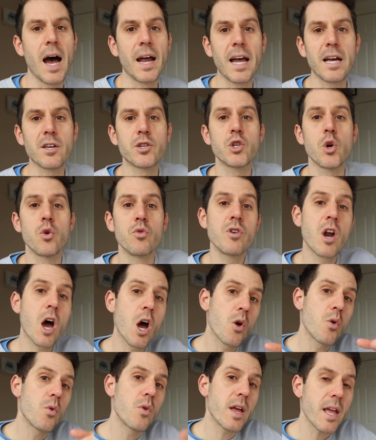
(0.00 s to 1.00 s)
And as you'll
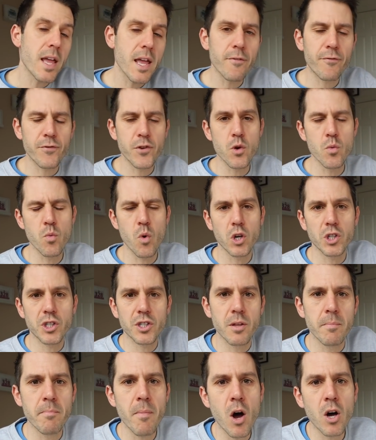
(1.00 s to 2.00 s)
know, if you
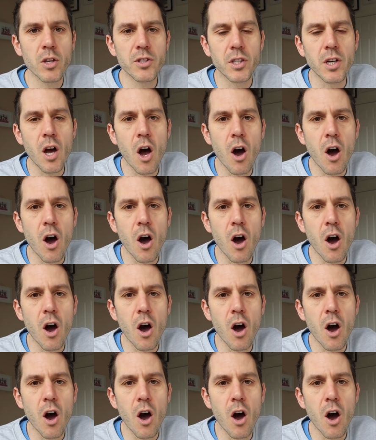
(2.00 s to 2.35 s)
watch the Marden